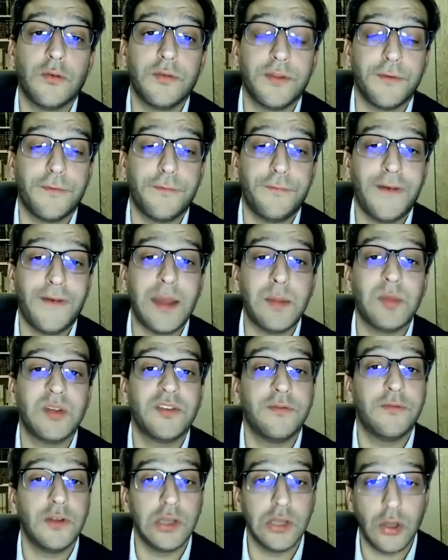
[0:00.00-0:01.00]
of the
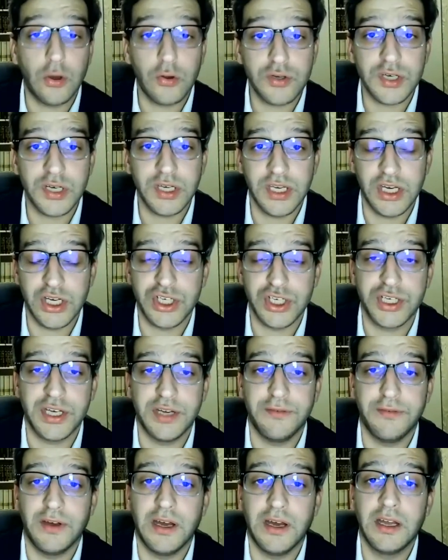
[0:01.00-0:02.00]
famous Volozhin
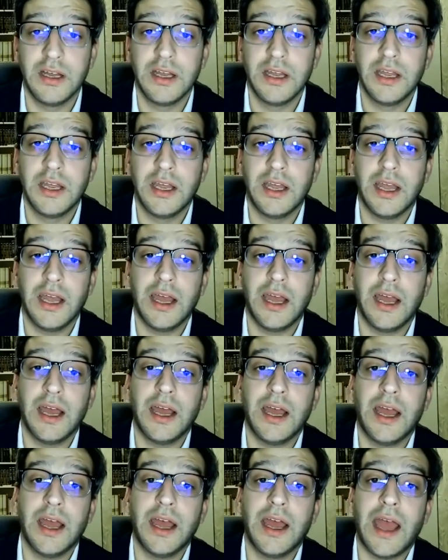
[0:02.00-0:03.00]
Yeshiva,
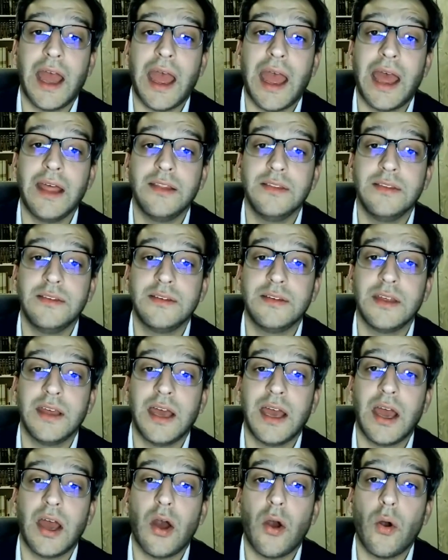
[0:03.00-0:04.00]
and
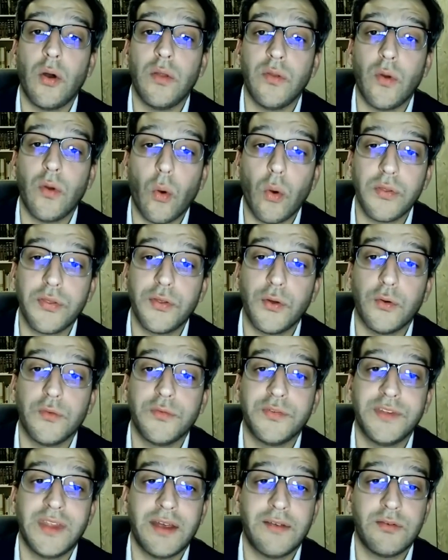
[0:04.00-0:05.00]
an author
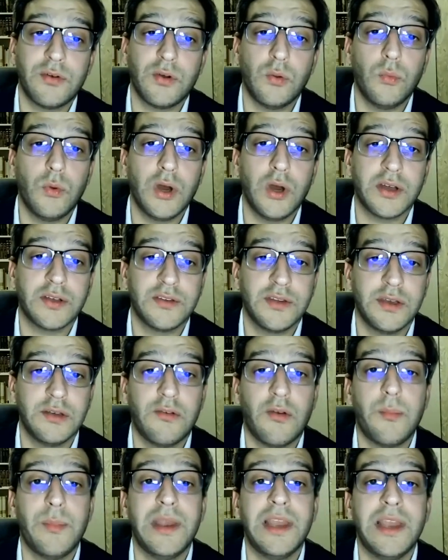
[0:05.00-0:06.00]
of several works in
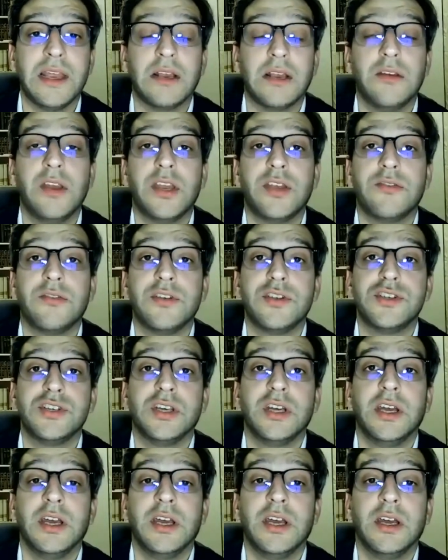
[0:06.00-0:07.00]
rabbinic
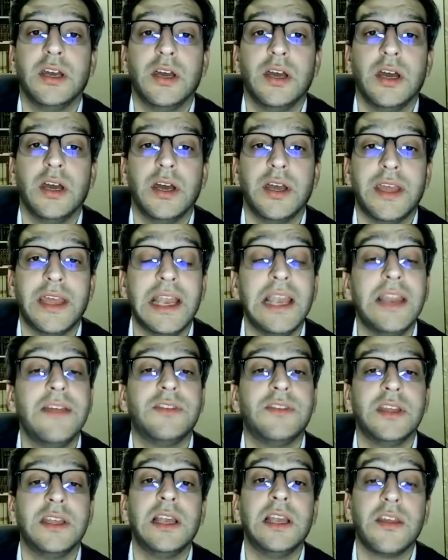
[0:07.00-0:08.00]
literature, he
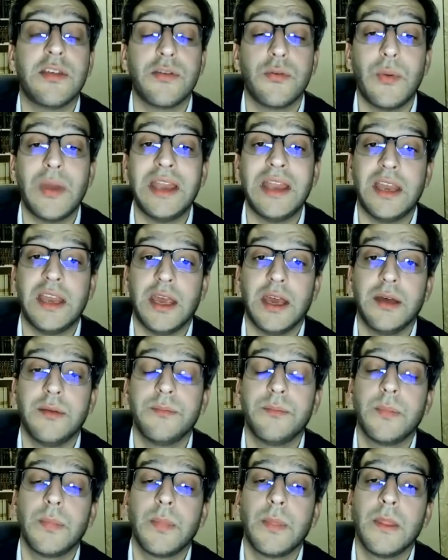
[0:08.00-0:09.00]
lived in Lithuania.
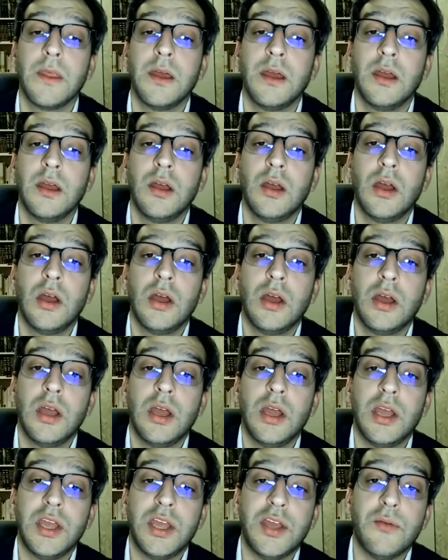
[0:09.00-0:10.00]

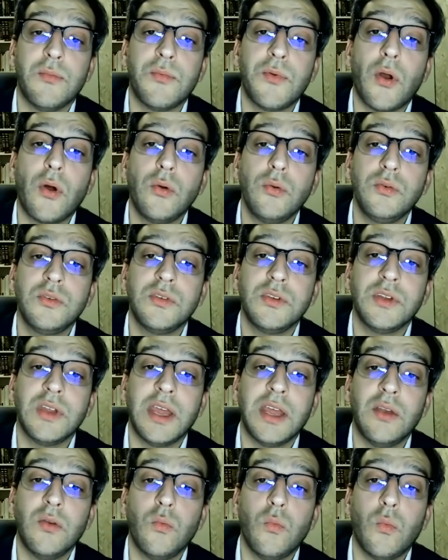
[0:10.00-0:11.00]
He wrote
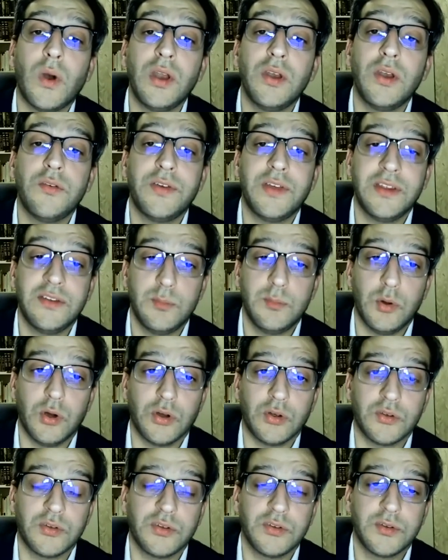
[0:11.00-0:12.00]
in one of his
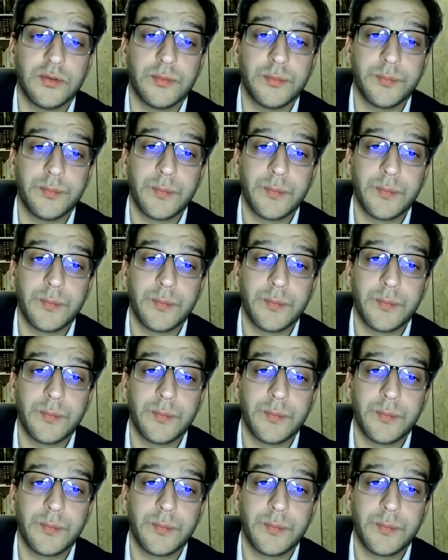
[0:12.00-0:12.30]
books,